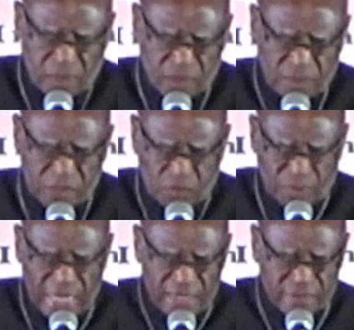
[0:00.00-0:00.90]
I said,
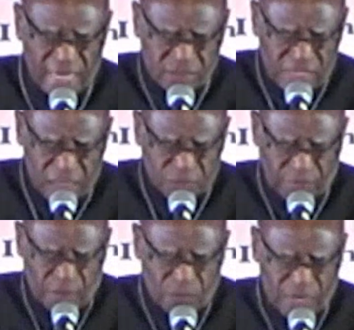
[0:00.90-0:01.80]
well, that, that sounds
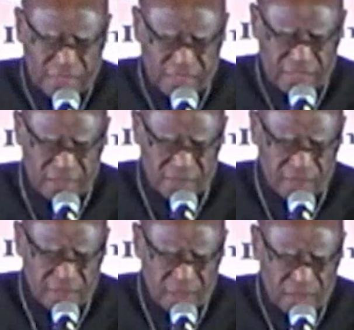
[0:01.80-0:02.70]
very racist.
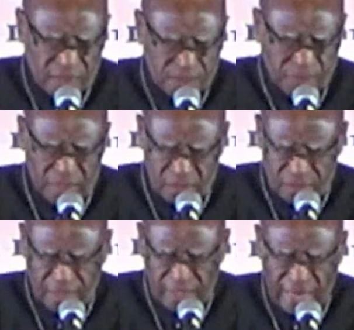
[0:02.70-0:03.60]
Well,
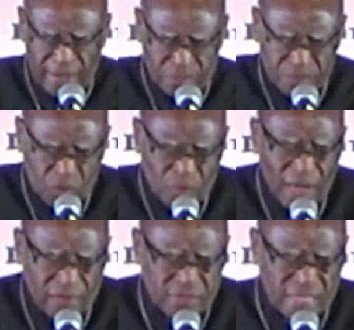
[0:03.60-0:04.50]
I don't know
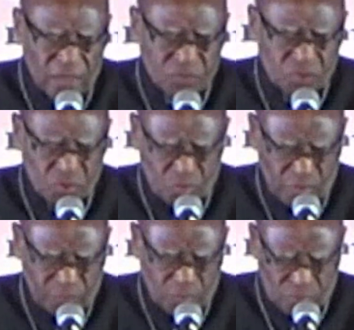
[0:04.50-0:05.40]
how it sounds to you.
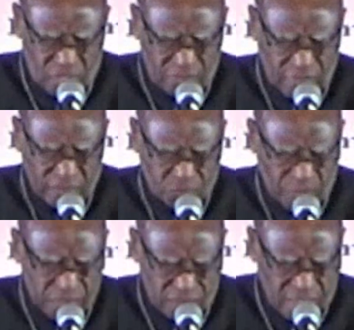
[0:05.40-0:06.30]
If you say it sounds
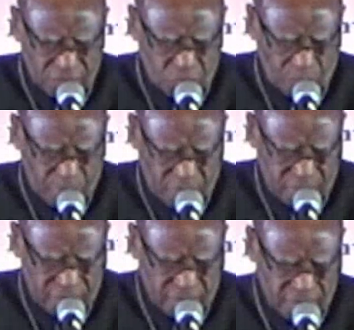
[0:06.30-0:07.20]
racist, that's your
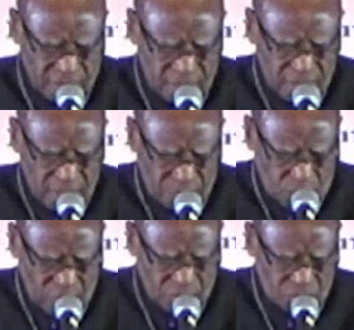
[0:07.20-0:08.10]
business. If
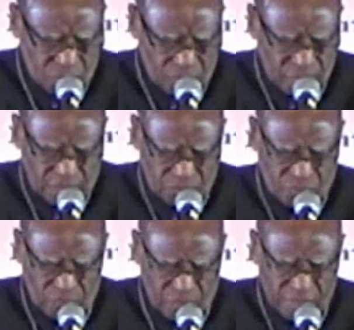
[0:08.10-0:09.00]
you understood the
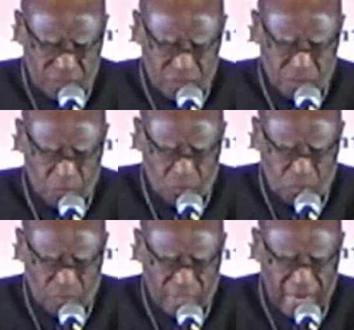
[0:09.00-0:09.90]
history of racism, you
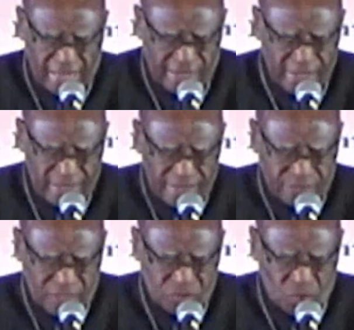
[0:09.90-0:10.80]
know that I,
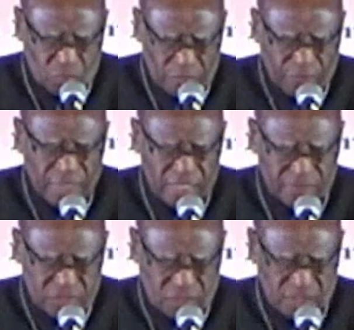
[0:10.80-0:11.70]
there's no way for any of
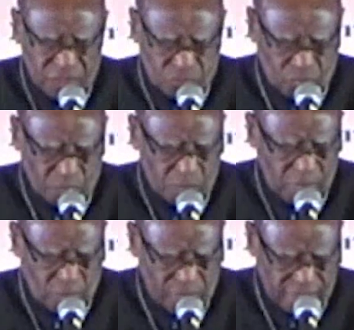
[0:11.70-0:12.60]
us in this room to
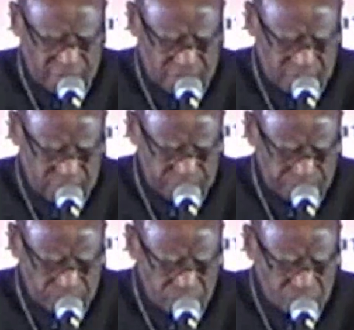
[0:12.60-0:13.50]
be a racist.
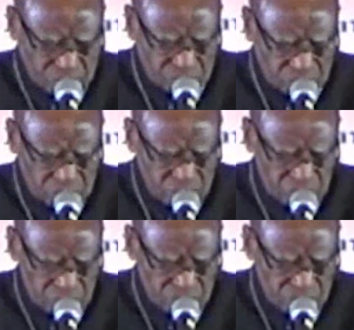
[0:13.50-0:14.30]
That's